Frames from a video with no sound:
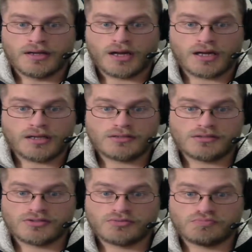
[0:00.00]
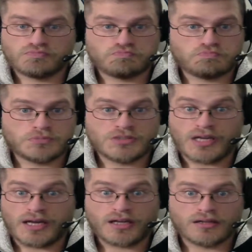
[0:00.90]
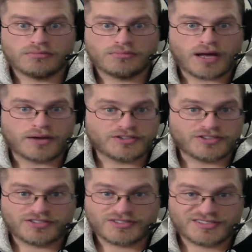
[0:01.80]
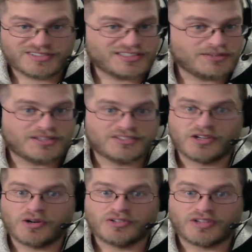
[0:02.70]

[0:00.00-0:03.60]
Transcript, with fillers: And yeah, I'll just see where this goes.